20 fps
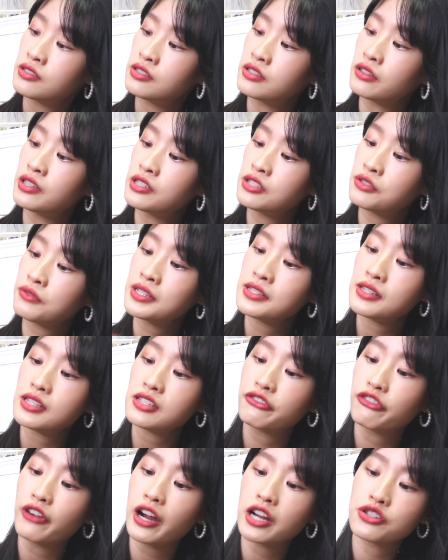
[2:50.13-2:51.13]
So this one
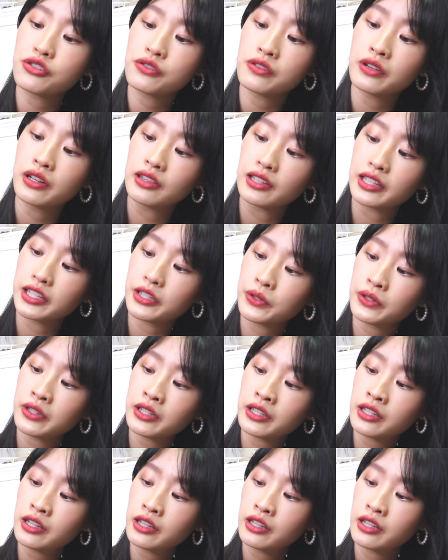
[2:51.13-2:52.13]
says fragile and
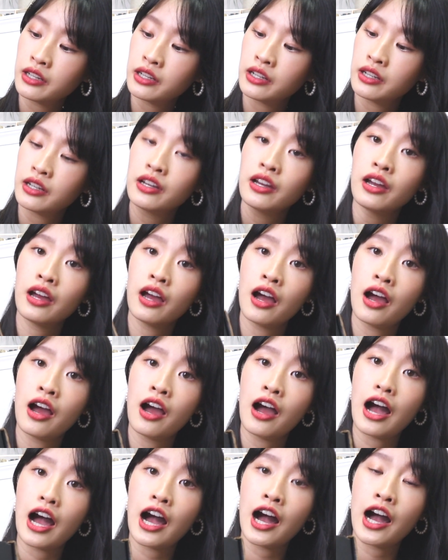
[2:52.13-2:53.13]
liquid.
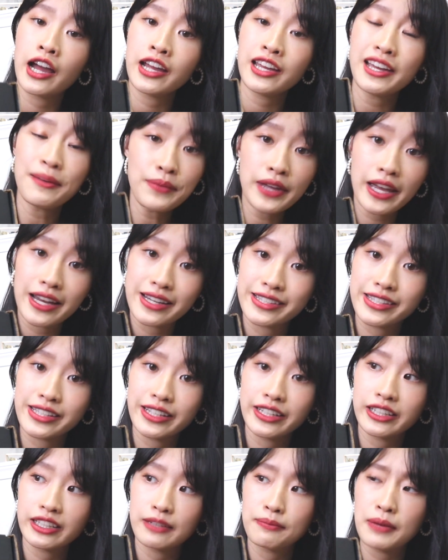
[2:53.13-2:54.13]
I am
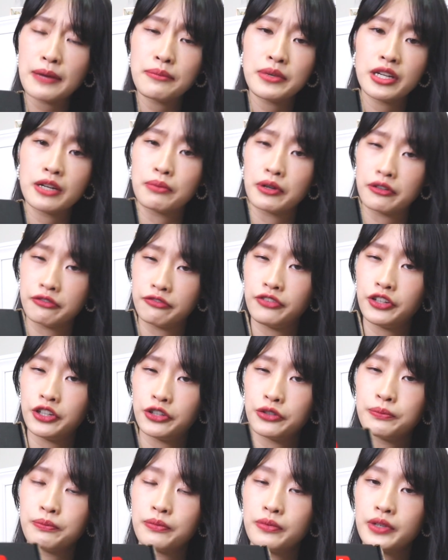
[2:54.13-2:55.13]
guessing it might be a
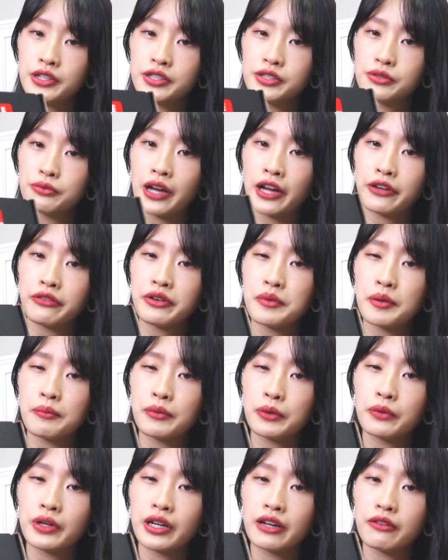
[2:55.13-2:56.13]
perfume, because I
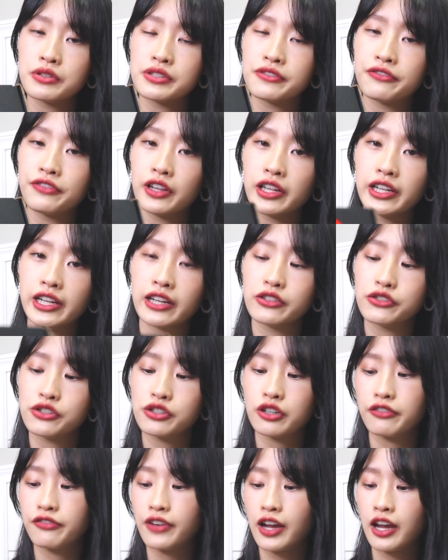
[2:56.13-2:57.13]
remember when I was filling out the
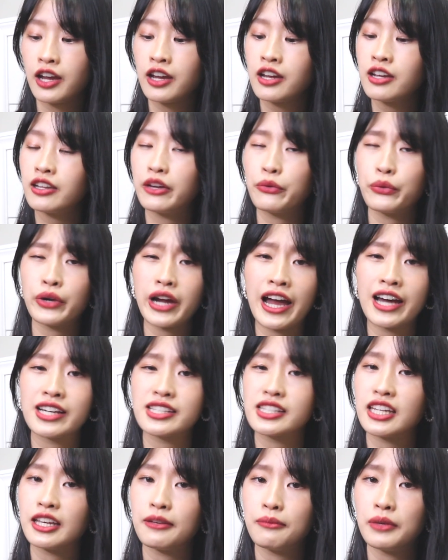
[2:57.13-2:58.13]
survey, they were
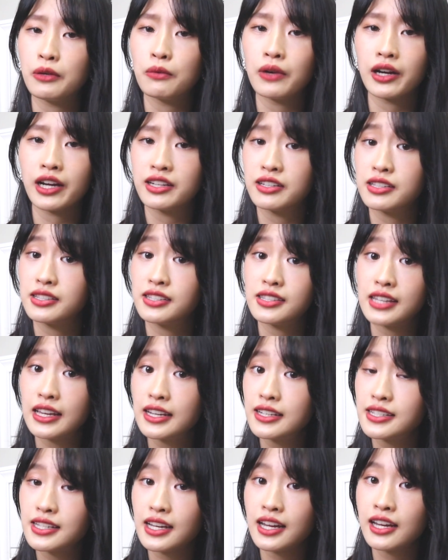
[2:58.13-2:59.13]
asking me what kind of
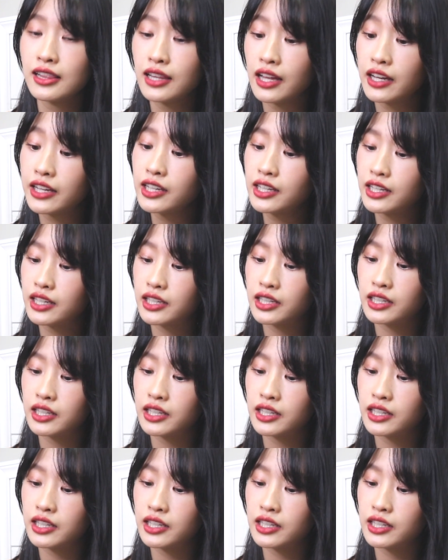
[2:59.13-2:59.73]
scent I like.